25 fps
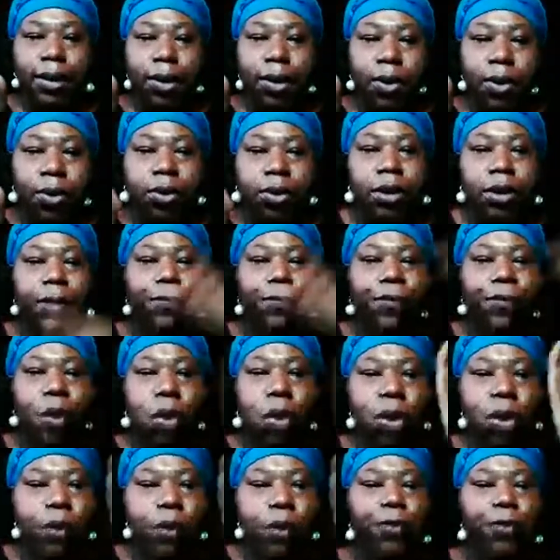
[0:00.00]
on the
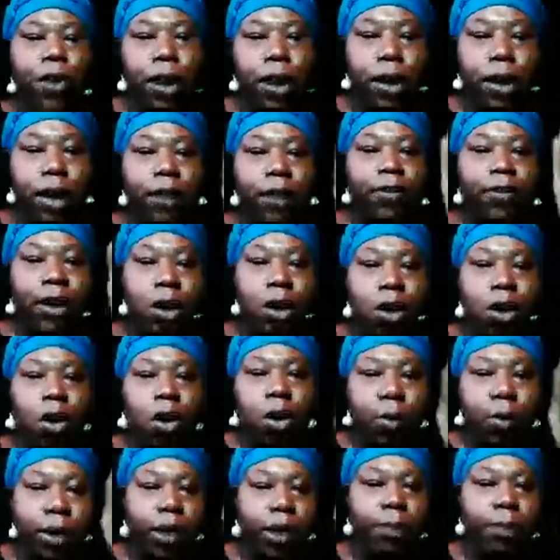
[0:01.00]
forefront of it
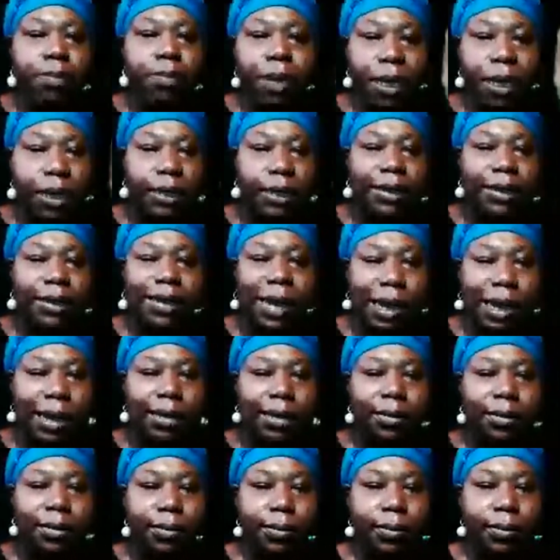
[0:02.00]
already being
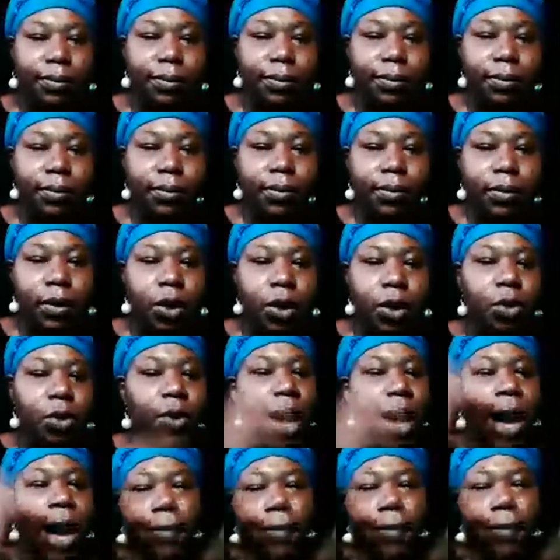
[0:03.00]
done. You
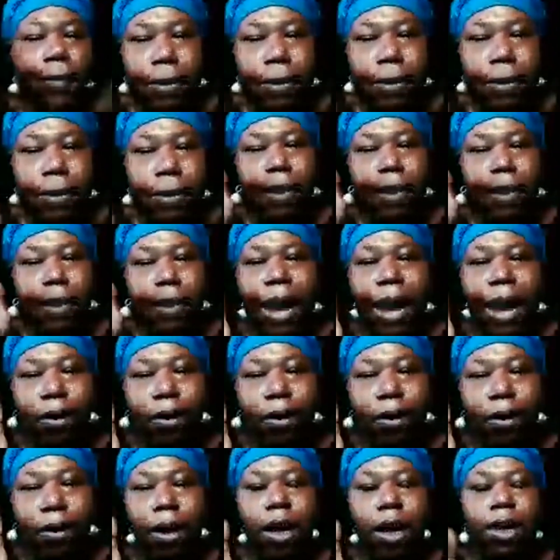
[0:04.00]
have to be
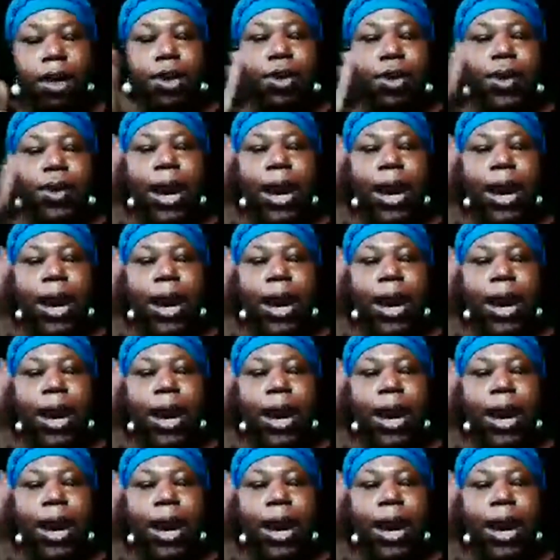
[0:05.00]
about it. You